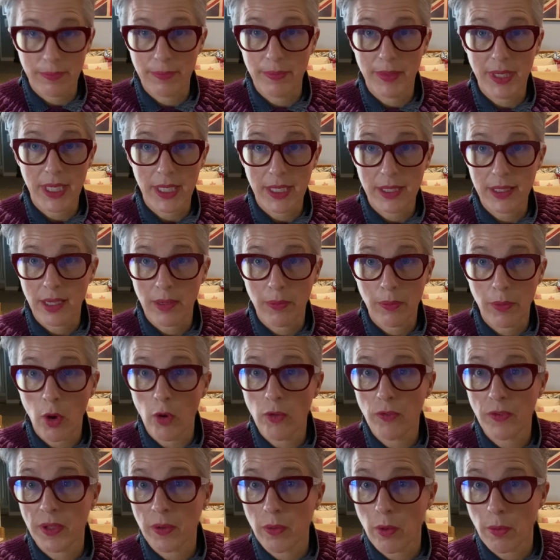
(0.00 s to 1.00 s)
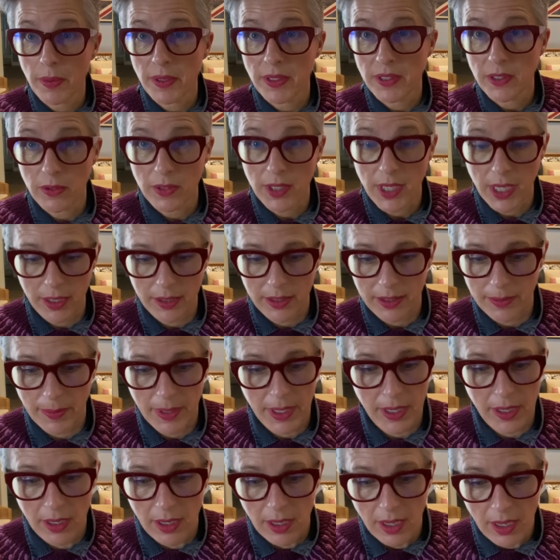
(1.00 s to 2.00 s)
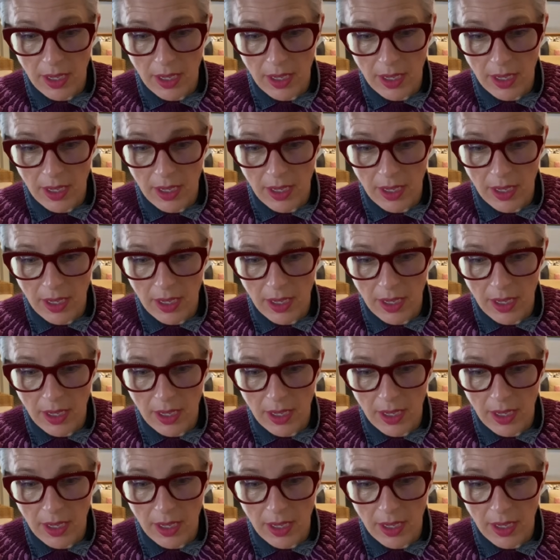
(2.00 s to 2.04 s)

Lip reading: because I hopefully won't be so tense. But